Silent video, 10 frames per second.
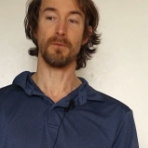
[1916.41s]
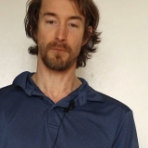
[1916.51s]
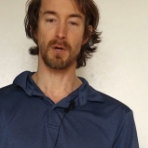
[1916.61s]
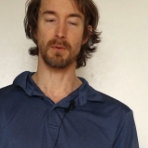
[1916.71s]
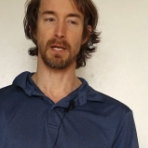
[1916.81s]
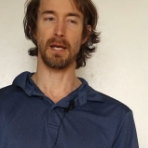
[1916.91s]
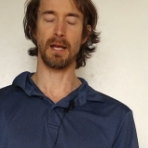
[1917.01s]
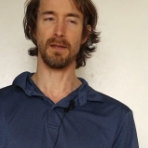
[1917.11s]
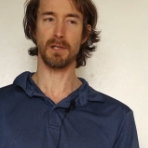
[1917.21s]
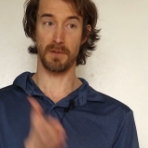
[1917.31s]
frequently.
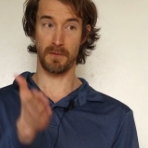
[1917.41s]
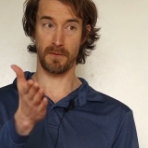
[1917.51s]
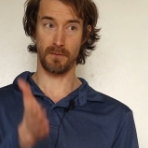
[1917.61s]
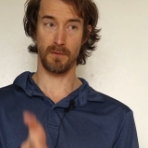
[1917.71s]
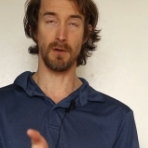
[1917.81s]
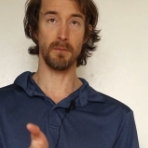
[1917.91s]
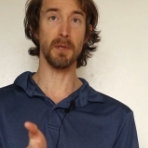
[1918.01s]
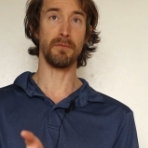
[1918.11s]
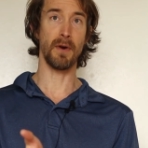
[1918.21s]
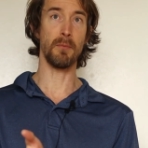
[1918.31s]
And this is,
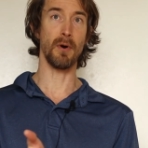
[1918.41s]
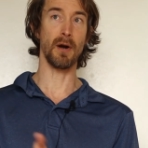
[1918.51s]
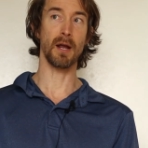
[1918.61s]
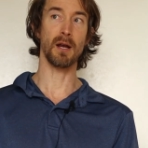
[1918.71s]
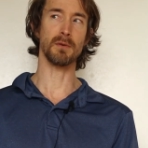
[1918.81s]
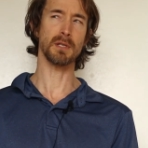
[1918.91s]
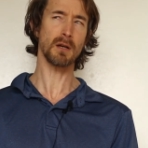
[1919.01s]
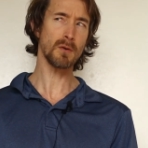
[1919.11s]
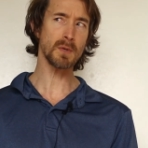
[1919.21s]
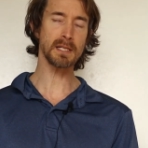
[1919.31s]
mid-February. And I was
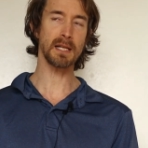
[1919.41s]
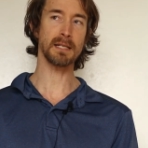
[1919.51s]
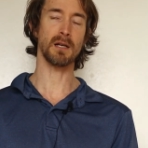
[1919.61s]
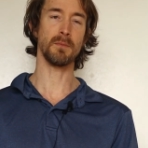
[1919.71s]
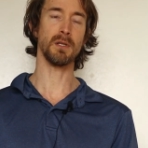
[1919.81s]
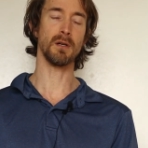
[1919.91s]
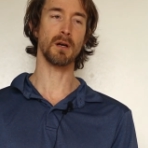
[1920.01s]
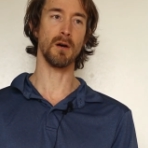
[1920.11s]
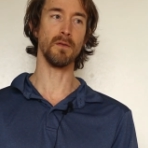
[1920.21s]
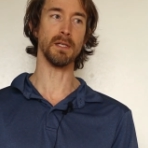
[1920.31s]
like, well, when's the last time you did a
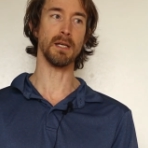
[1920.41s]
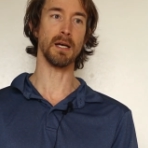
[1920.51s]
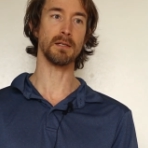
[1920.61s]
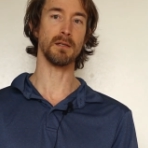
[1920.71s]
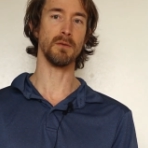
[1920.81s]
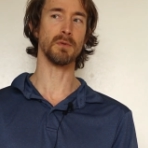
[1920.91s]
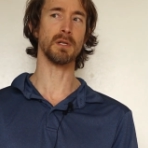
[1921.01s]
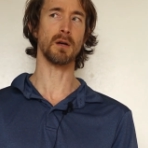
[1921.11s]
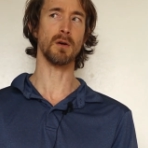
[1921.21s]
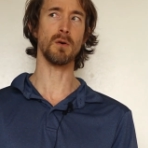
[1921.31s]
COVID test? He
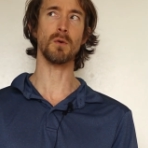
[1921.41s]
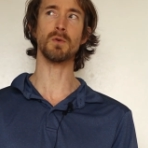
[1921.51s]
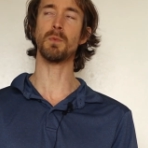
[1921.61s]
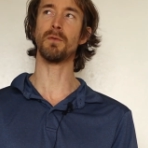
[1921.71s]
was like, oh, it was